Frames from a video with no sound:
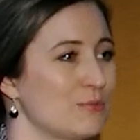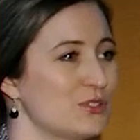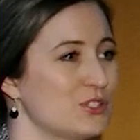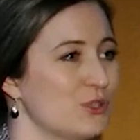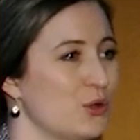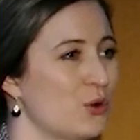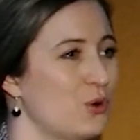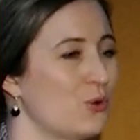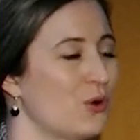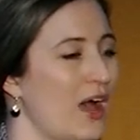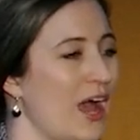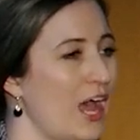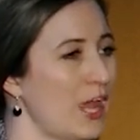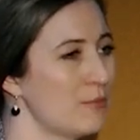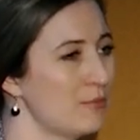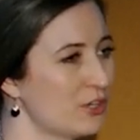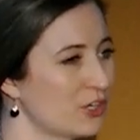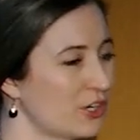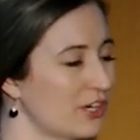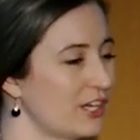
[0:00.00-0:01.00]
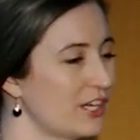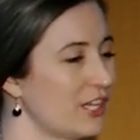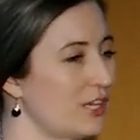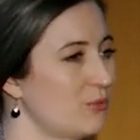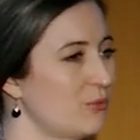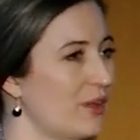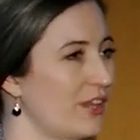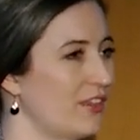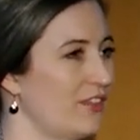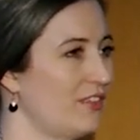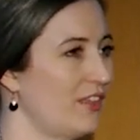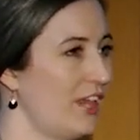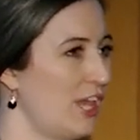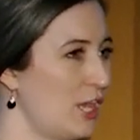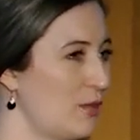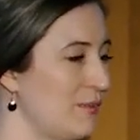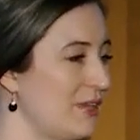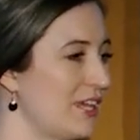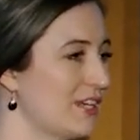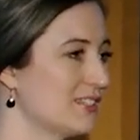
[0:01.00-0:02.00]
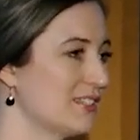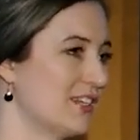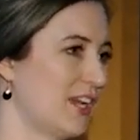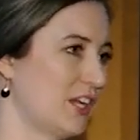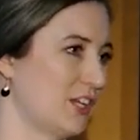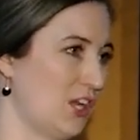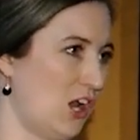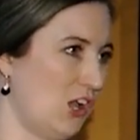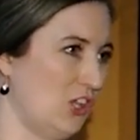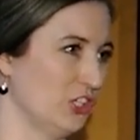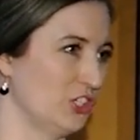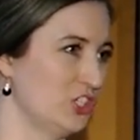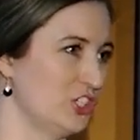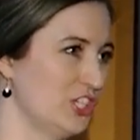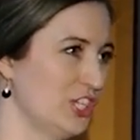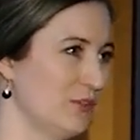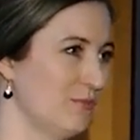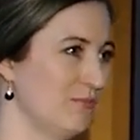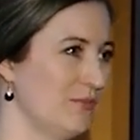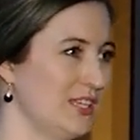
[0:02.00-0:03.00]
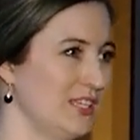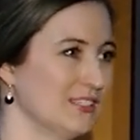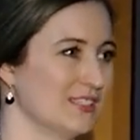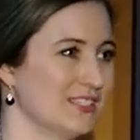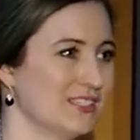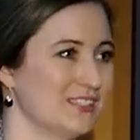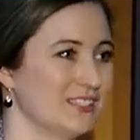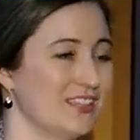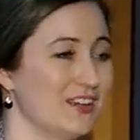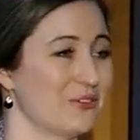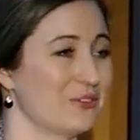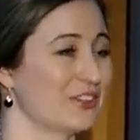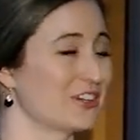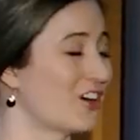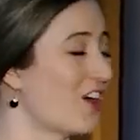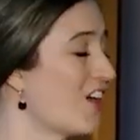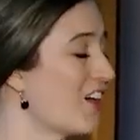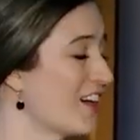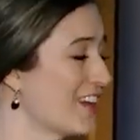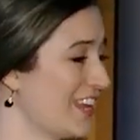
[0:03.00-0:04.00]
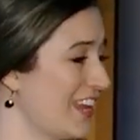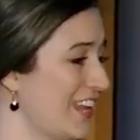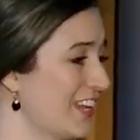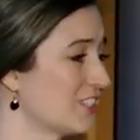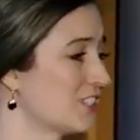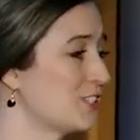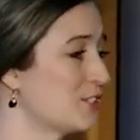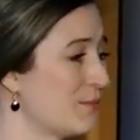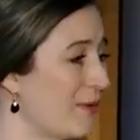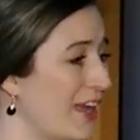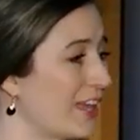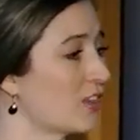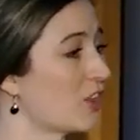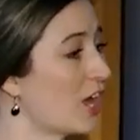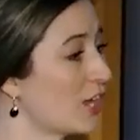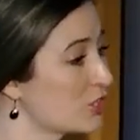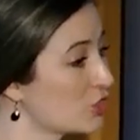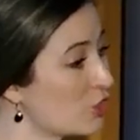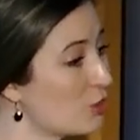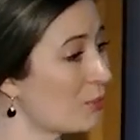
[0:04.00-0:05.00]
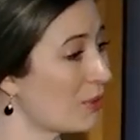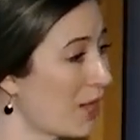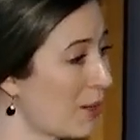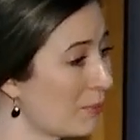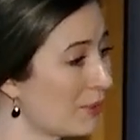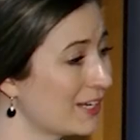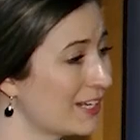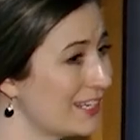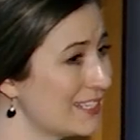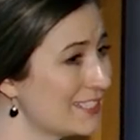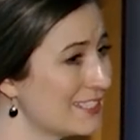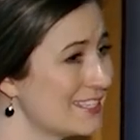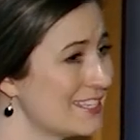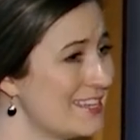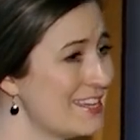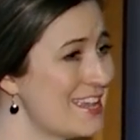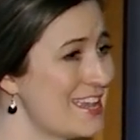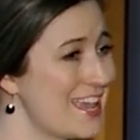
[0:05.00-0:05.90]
So high purity with the ABS technology means, there are enhanced biological properties,